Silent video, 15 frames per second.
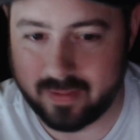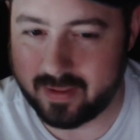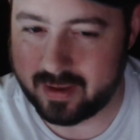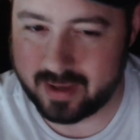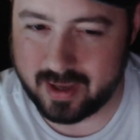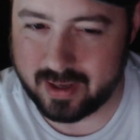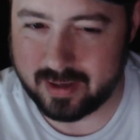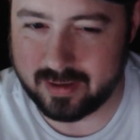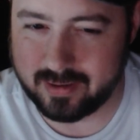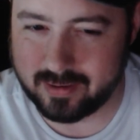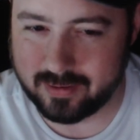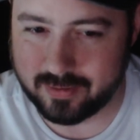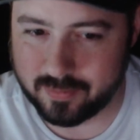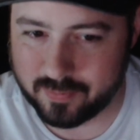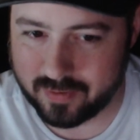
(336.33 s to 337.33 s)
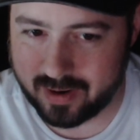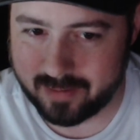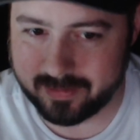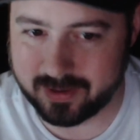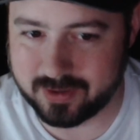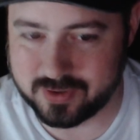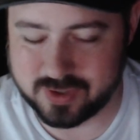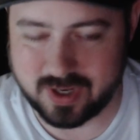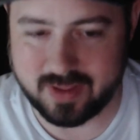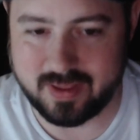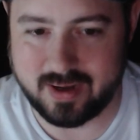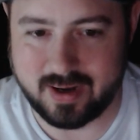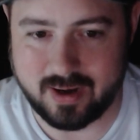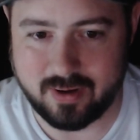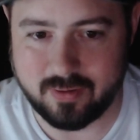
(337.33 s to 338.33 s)
like, hey, you know, you're probably going to dry
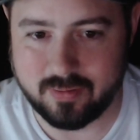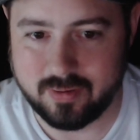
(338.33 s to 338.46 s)
that out.